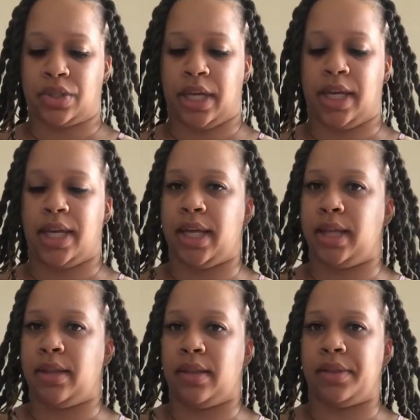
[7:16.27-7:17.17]

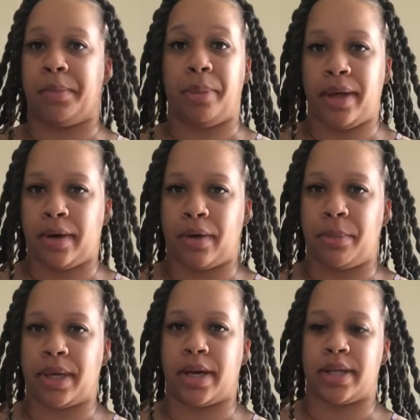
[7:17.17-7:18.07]
eating the pill,
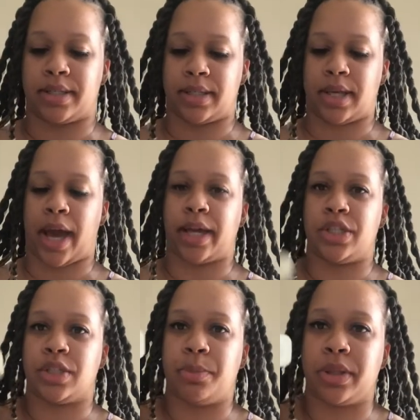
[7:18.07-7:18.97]
because I can
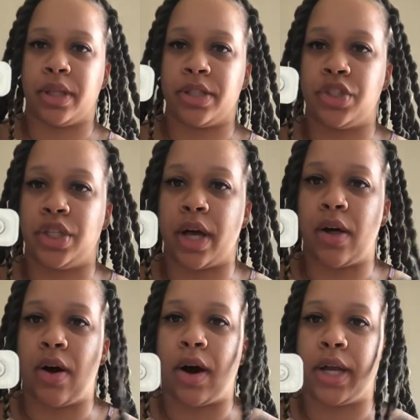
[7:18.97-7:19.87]
just put this gel
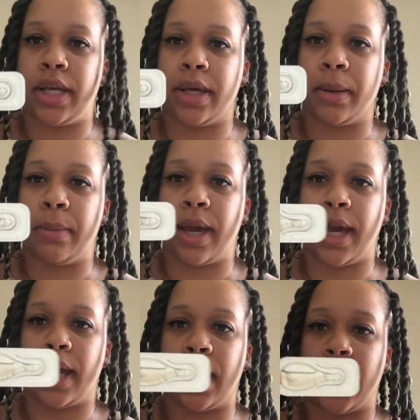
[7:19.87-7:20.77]
on him
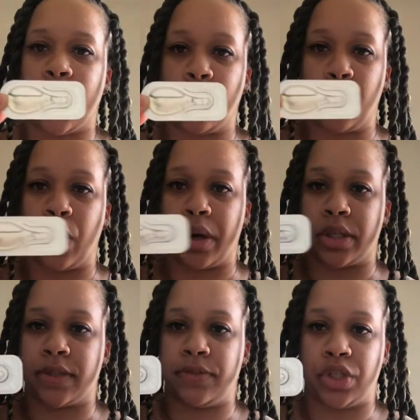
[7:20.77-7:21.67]
and it
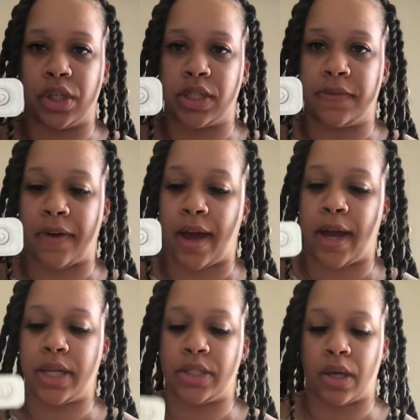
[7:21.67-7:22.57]
works just
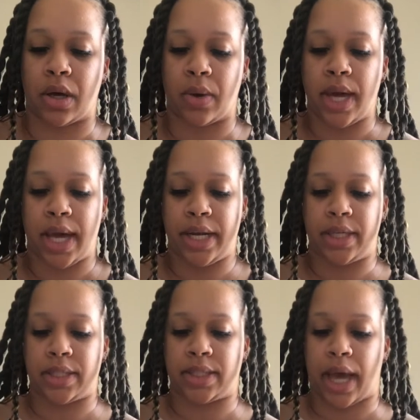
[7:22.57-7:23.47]
fine. So it
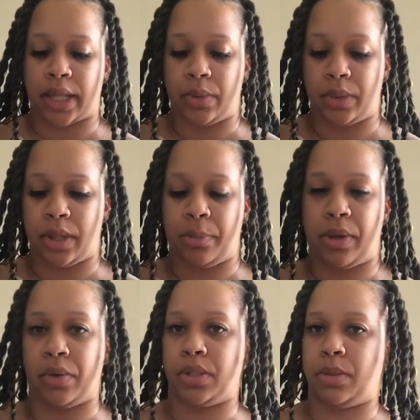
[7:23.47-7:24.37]
does exactly what the
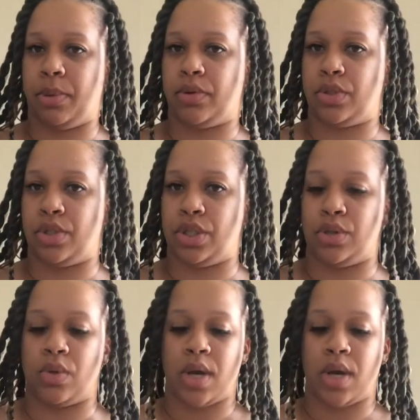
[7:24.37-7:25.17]
pill was supposed to do,